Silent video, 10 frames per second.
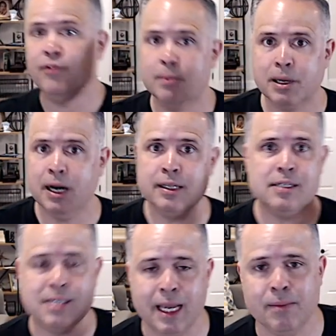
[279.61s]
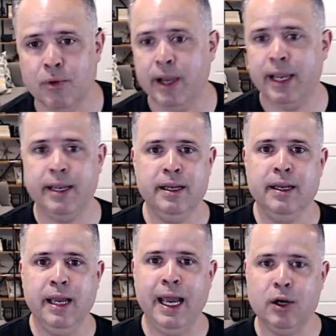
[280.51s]
from God the same way
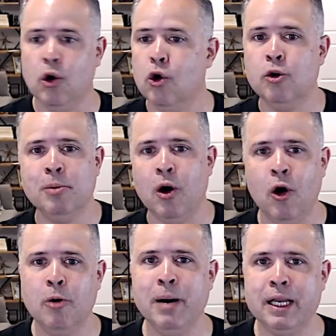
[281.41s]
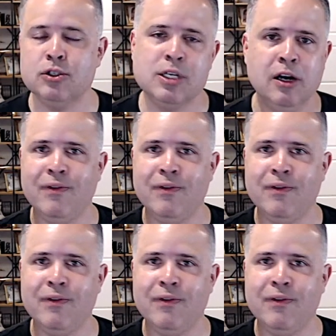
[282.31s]
at home or all by yourself.